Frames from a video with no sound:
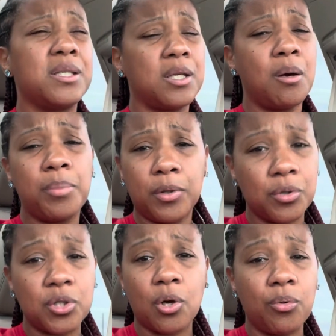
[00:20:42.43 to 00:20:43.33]
Some
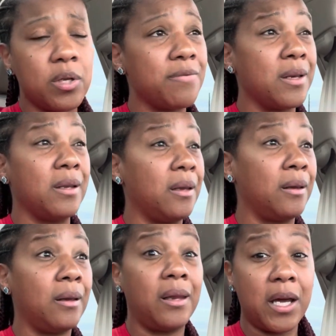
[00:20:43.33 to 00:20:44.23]
builders don't
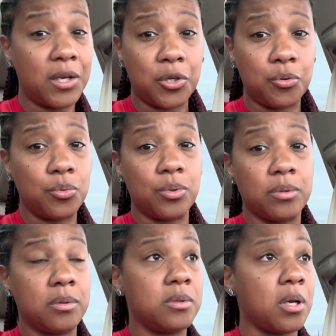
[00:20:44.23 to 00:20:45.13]
even let
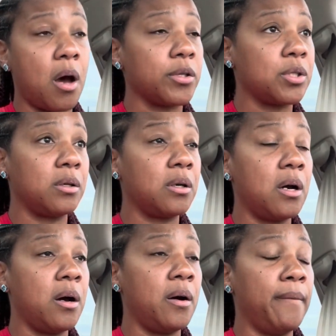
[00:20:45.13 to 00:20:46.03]
you talk to
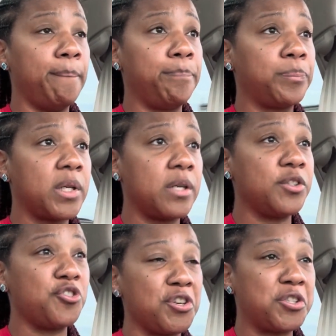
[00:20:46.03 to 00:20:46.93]
the
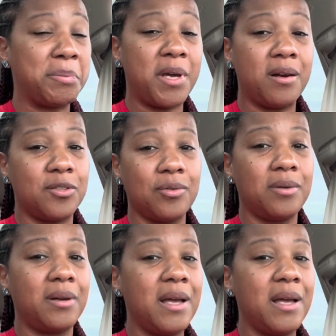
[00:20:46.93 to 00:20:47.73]
construction manager.